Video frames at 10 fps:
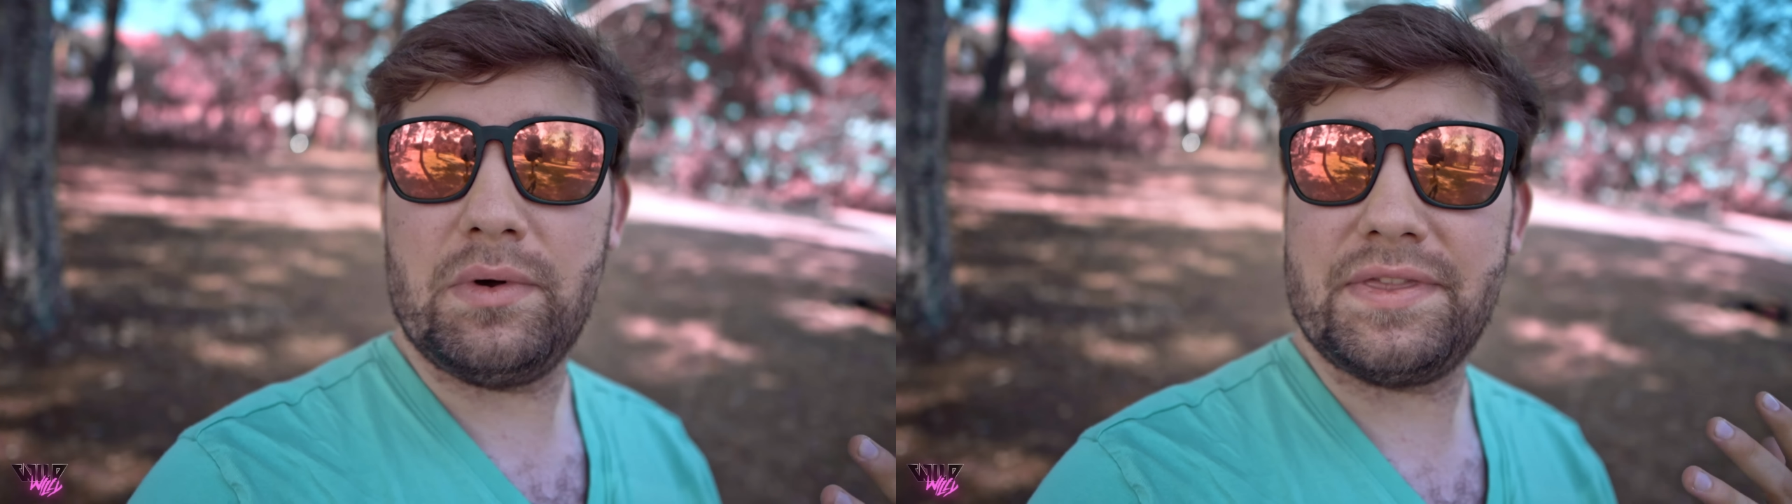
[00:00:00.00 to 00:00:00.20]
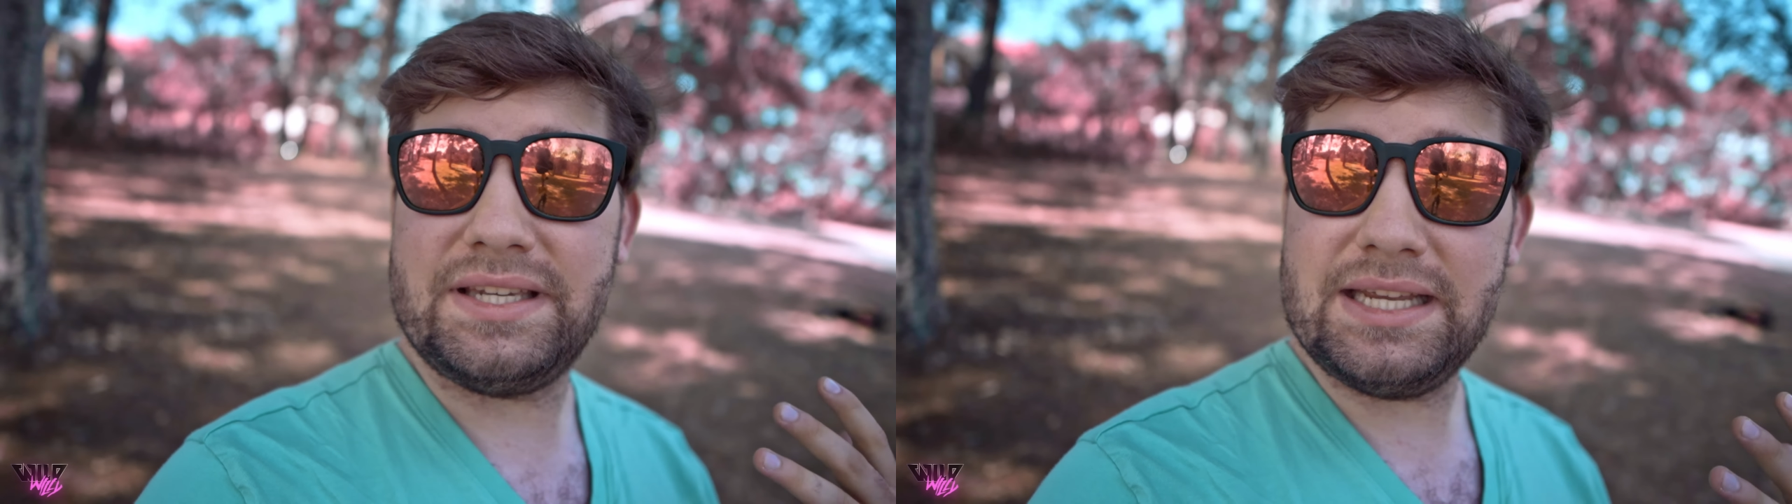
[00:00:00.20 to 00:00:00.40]

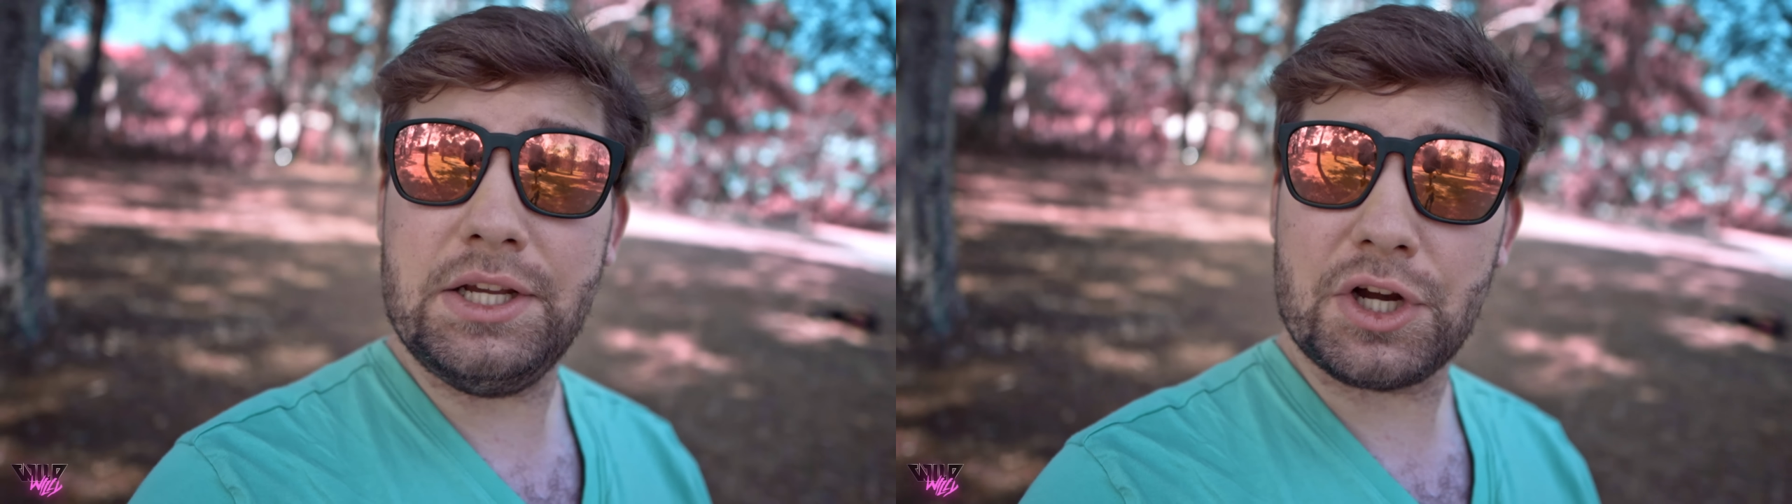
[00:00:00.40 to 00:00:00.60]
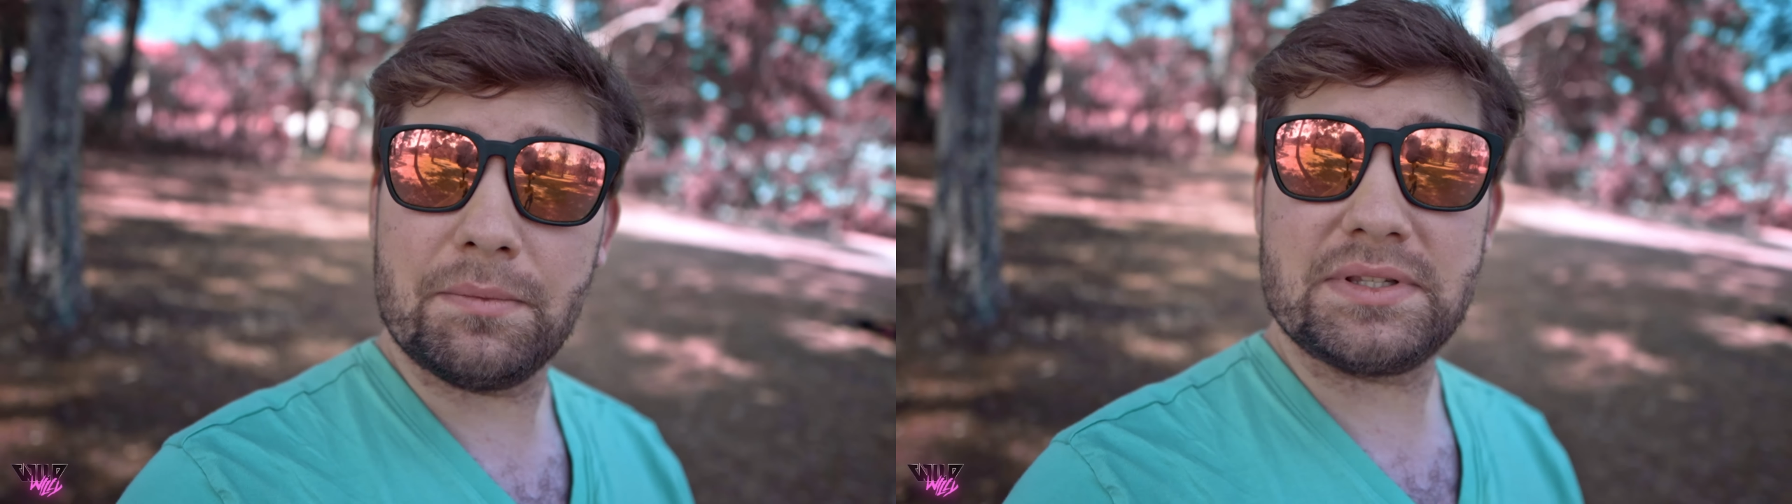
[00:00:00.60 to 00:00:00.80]
with the D
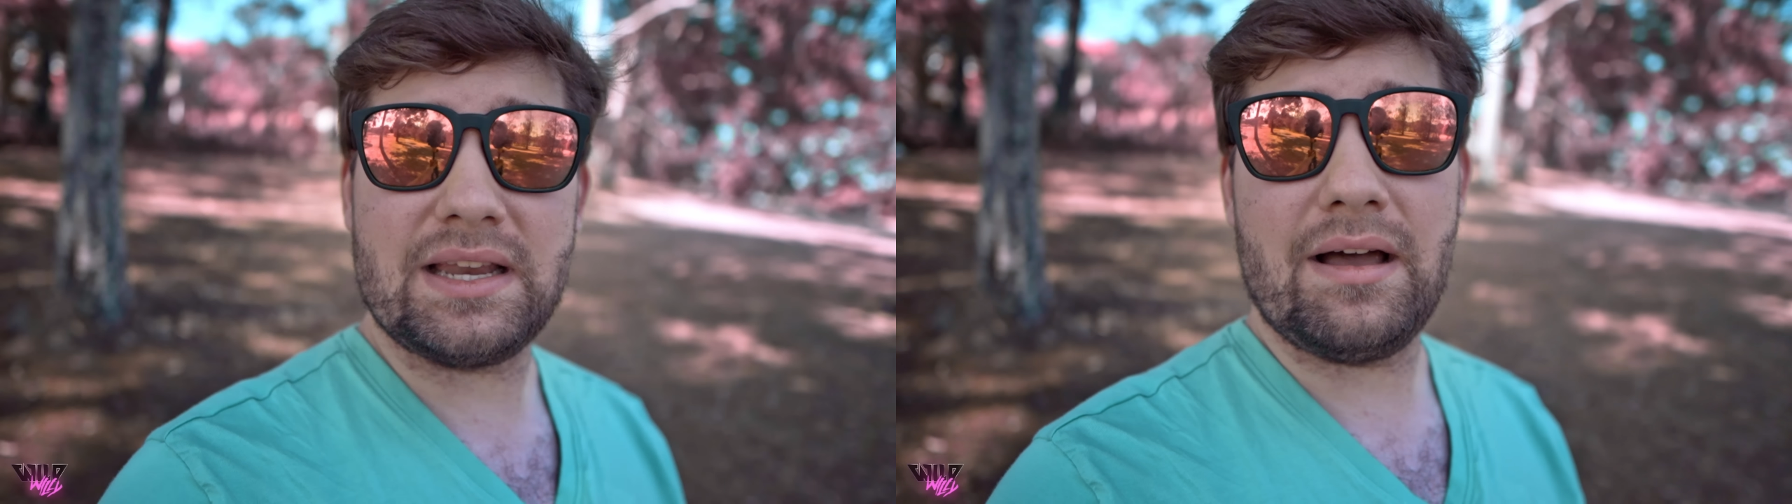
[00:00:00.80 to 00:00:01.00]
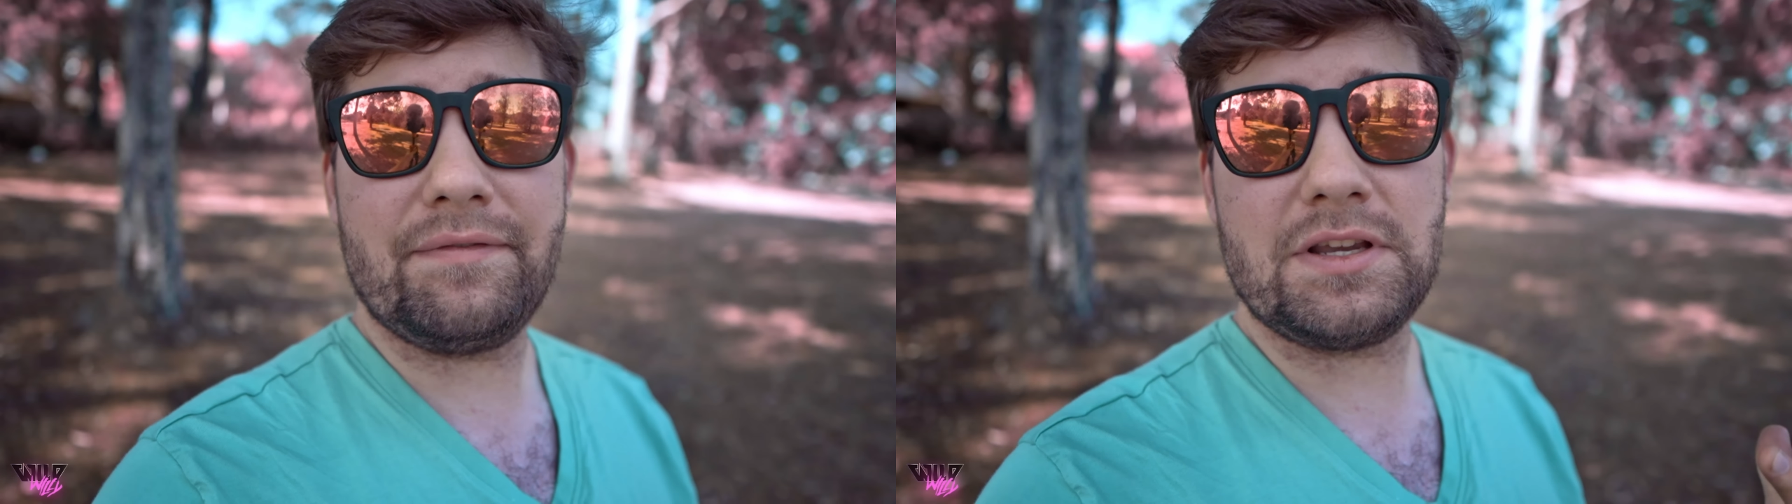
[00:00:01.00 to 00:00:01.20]
term
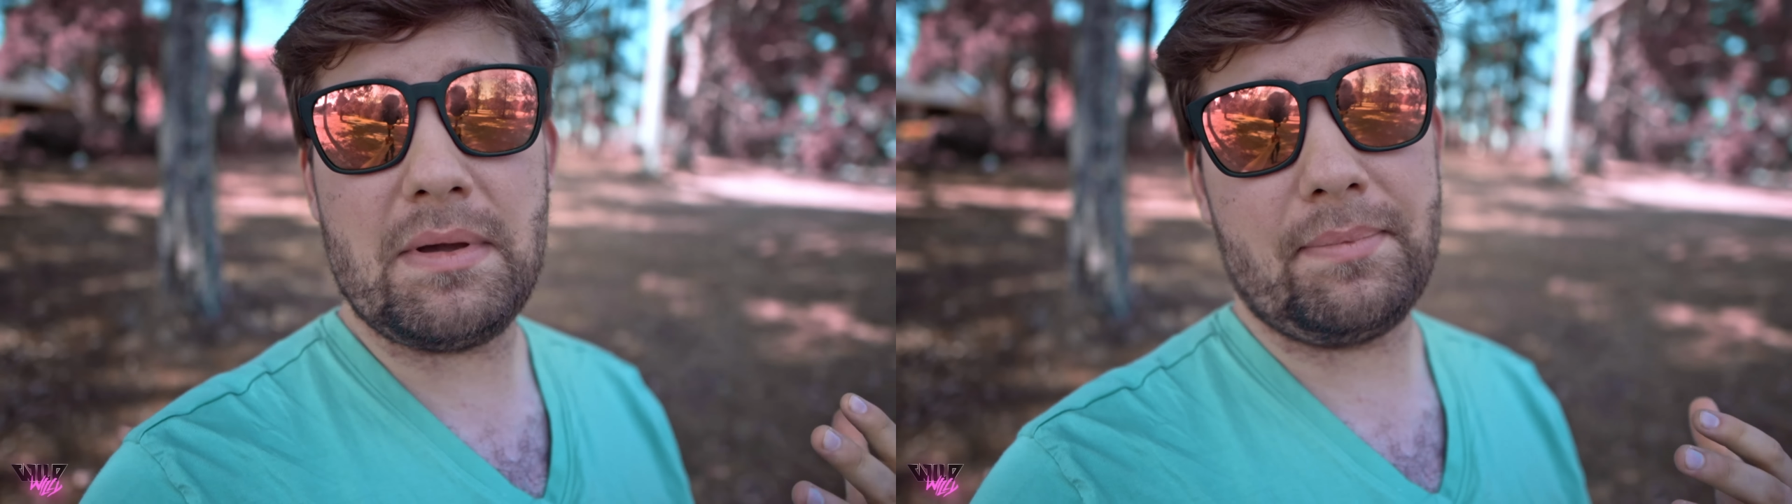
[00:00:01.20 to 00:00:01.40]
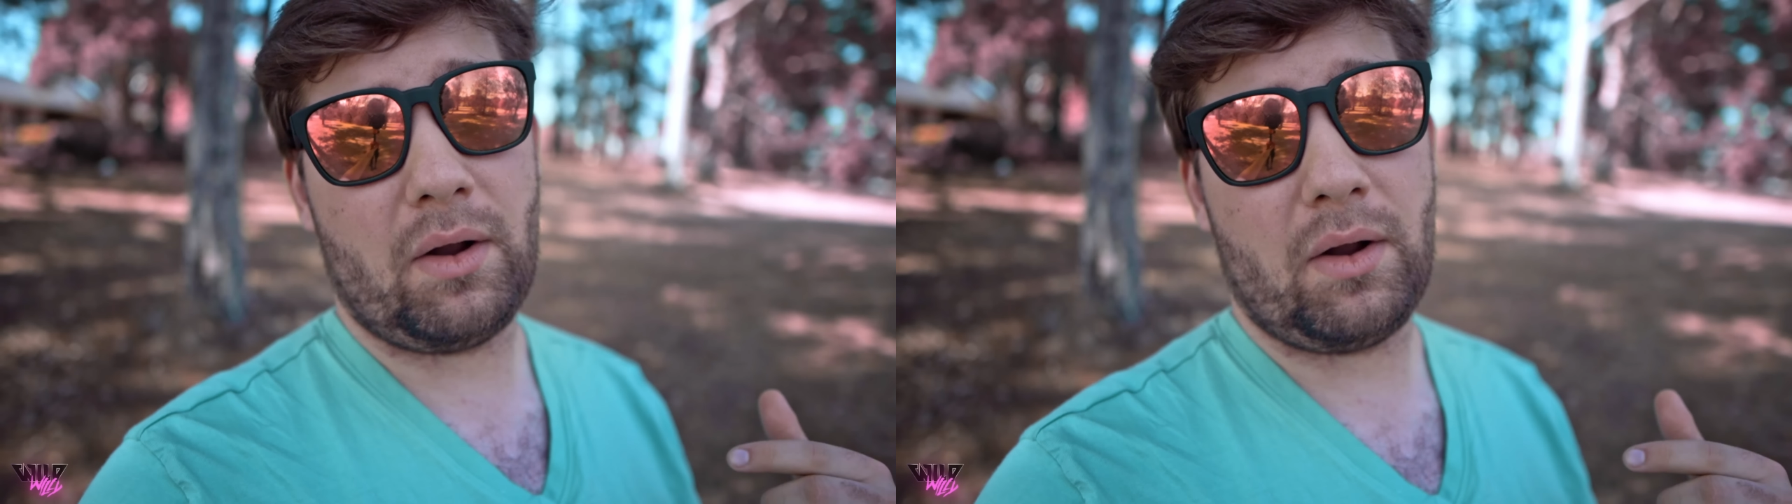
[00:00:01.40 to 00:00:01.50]
stuff to make